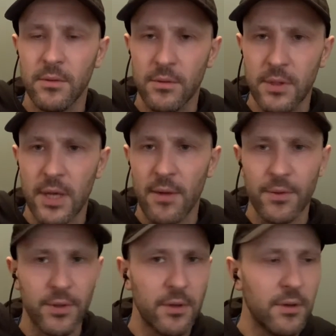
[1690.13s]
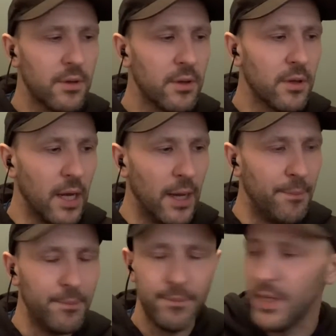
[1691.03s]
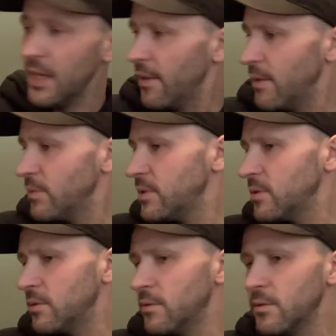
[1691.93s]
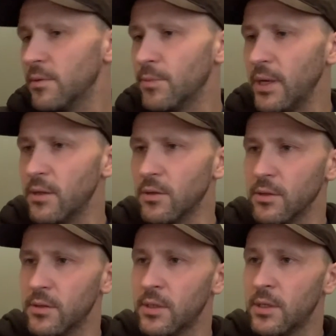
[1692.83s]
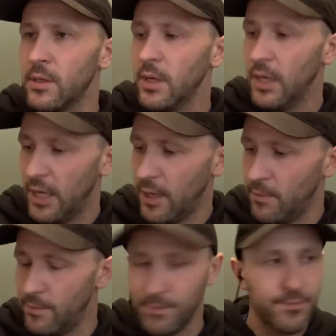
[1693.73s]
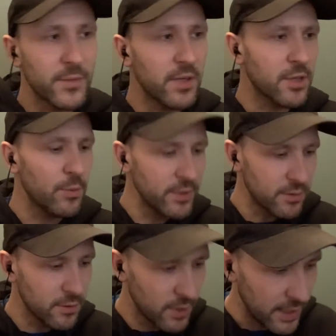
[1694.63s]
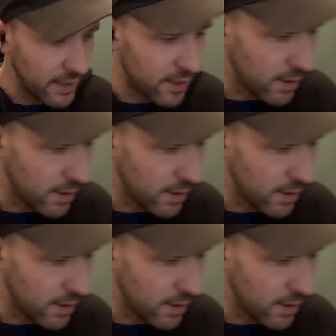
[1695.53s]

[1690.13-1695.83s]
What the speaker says: So yeah, that was good. But yeah, that was the mail hole. I was hoping to do a